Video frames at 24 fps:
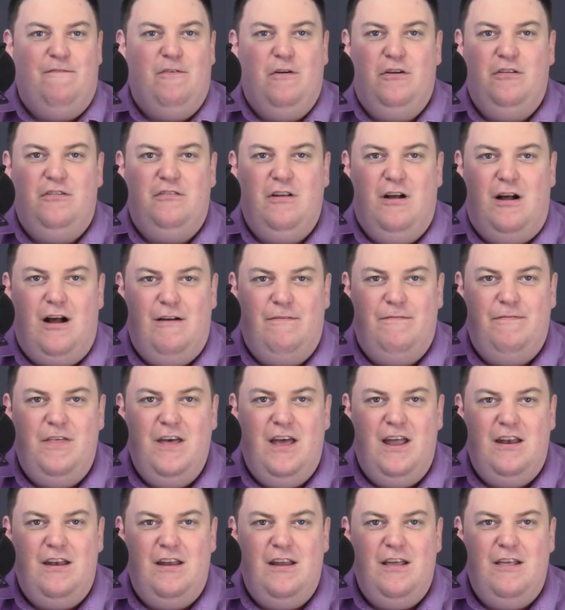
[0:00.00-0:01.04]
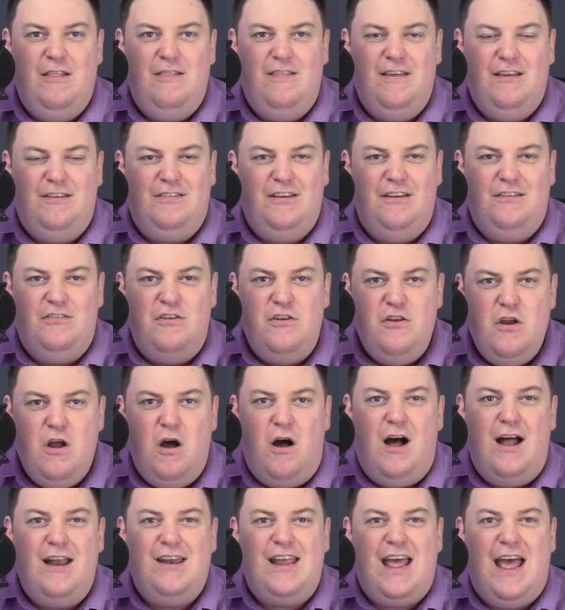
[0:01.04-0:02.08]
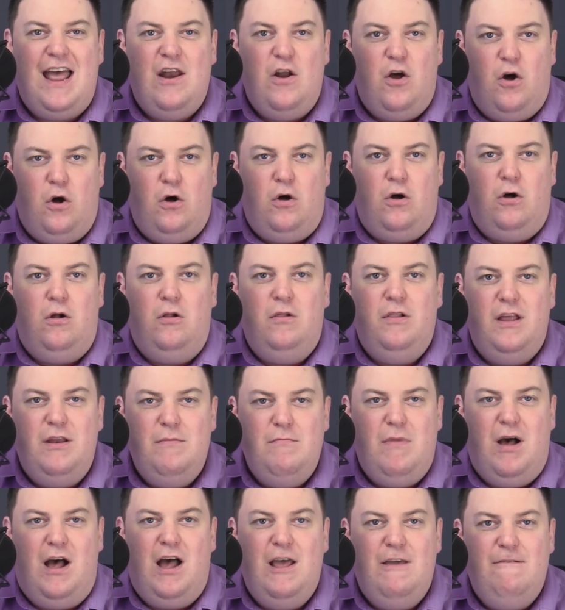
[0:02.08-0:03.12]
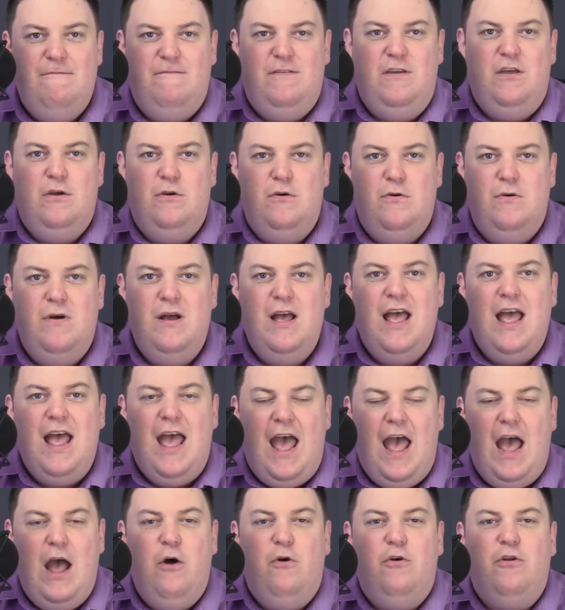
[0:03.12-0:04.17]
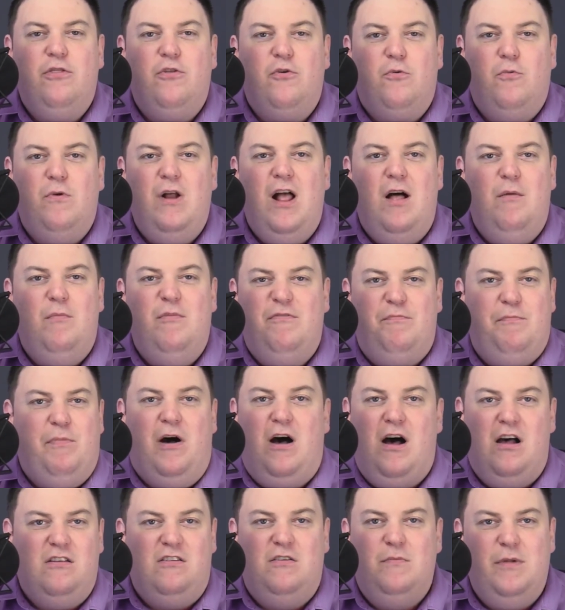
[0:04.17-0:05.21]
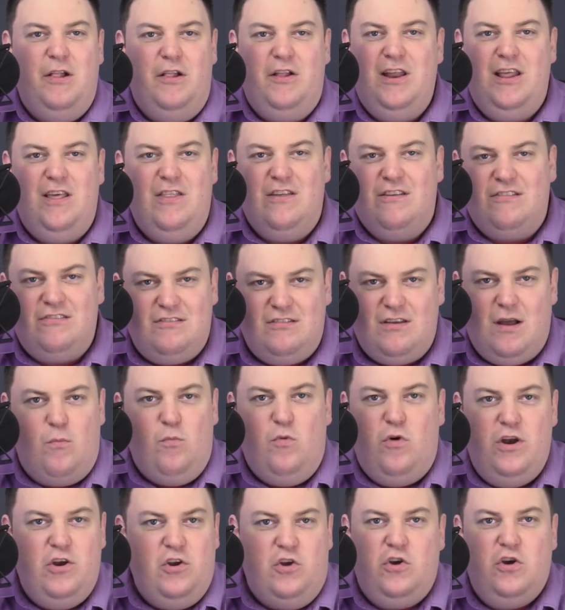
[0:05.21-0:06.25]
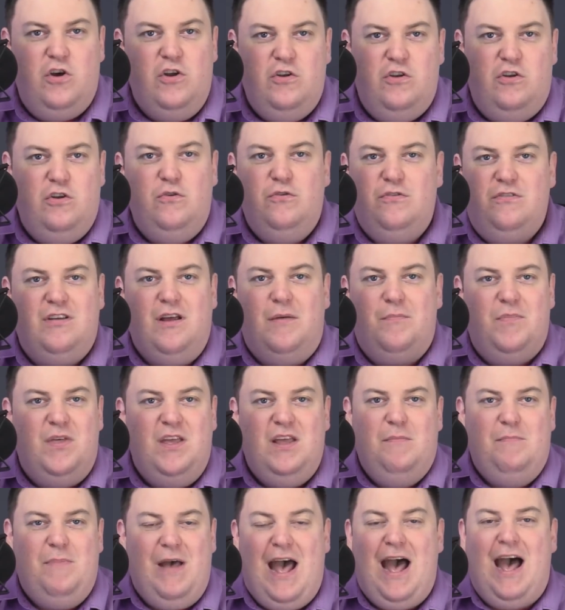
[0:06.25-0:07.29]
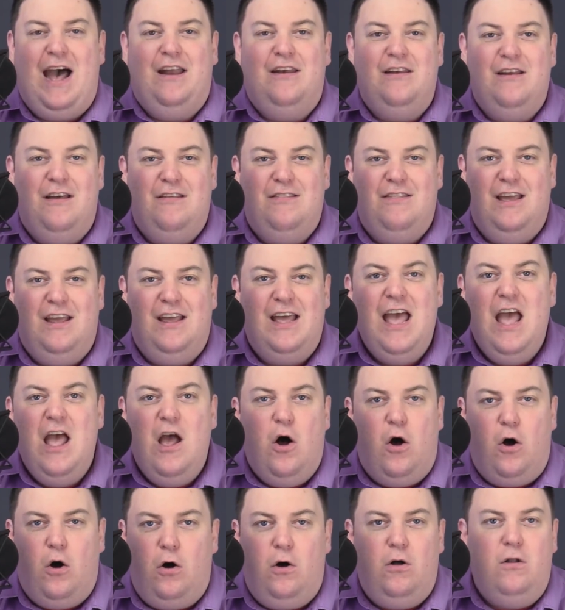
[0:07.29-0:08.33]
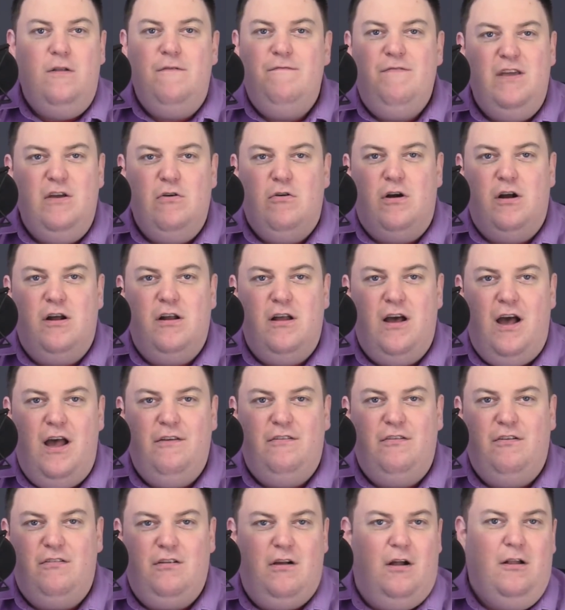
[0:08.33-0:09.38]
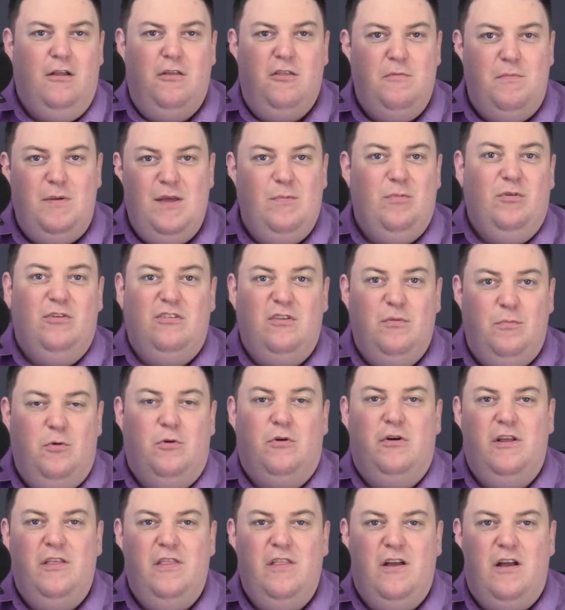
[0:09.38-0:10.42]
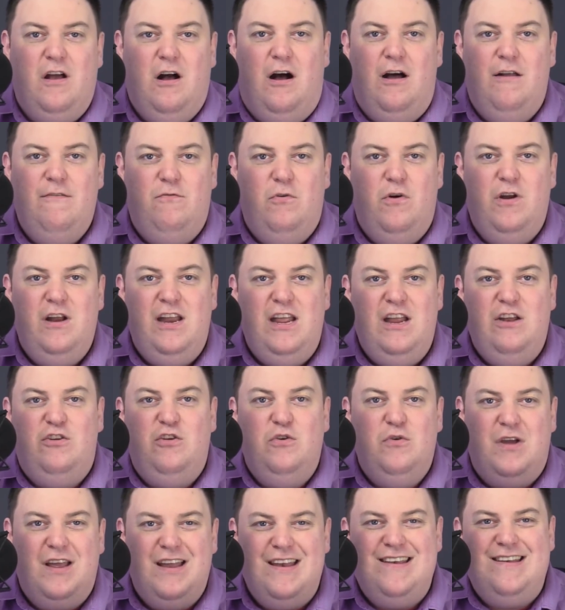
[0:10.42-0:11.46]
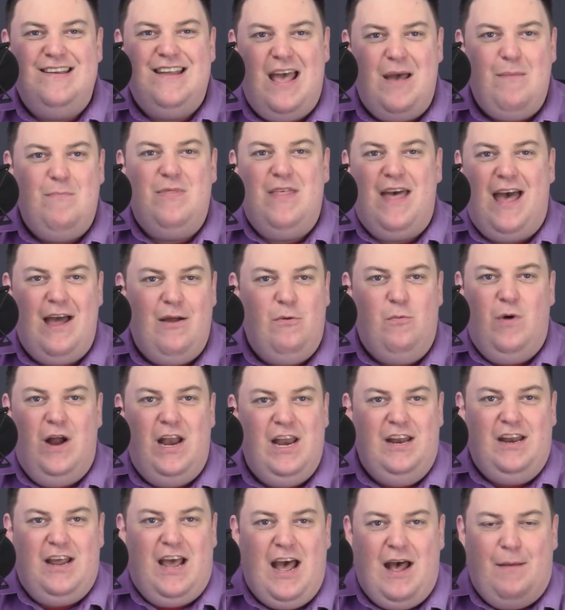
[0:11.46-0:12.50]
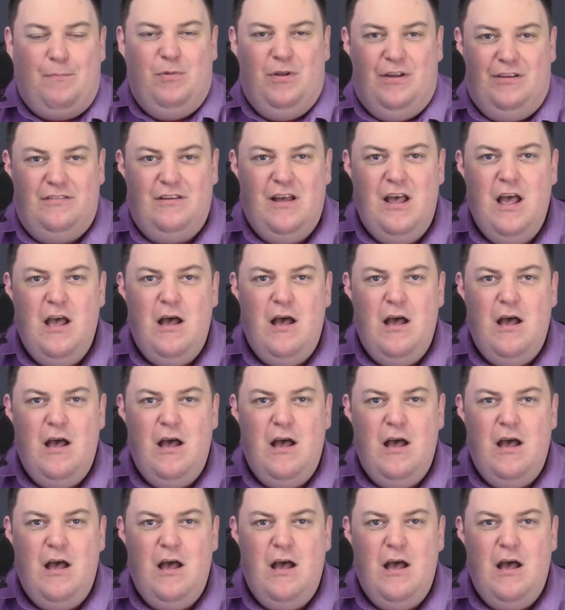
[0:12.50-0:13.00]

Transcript: first off that this is not at all, in my view, out of the realm of possibility that someone could do something bad. And I think all of the organizers, all of the people supporting the convoy need to condemn that when it happens.